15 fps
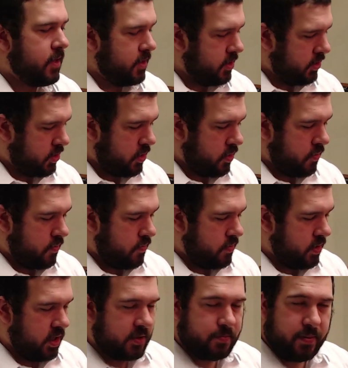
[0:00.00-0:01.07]
So
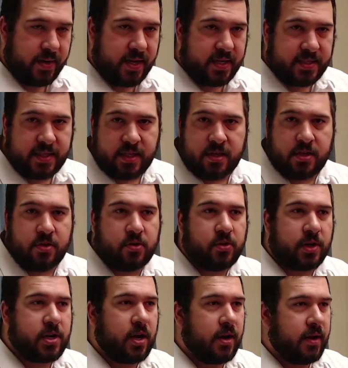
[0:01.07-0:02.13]
it's pretty easy.
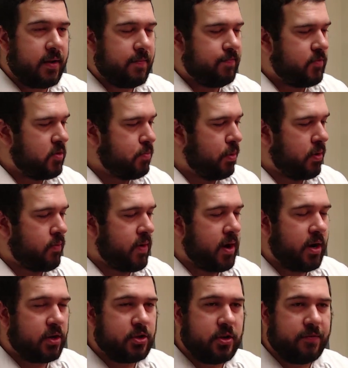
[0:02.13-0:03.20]
Click on it. You put it right
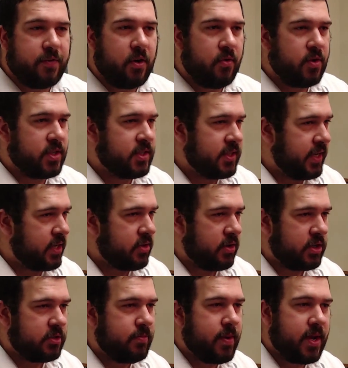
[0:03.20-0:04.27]
onto your phone. It doesn't take a lot of
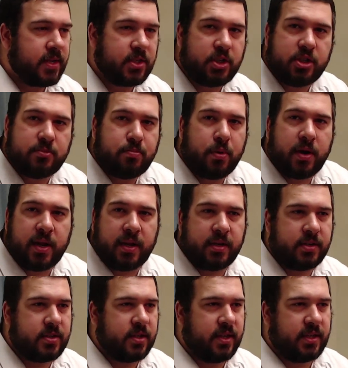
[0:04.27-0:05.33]
space. You just put it
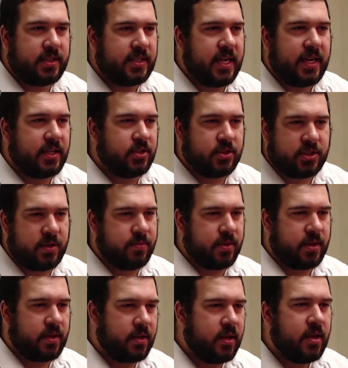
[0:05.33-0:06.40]
into like settings or
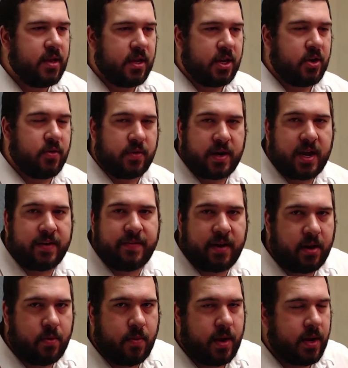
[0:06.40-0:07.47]
something, kind of out of
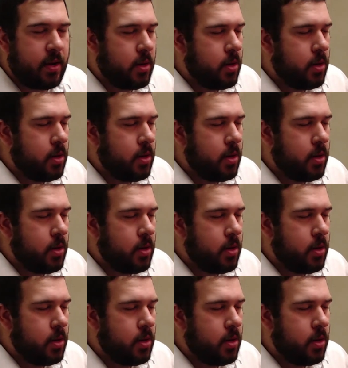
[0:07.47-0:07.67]
the way.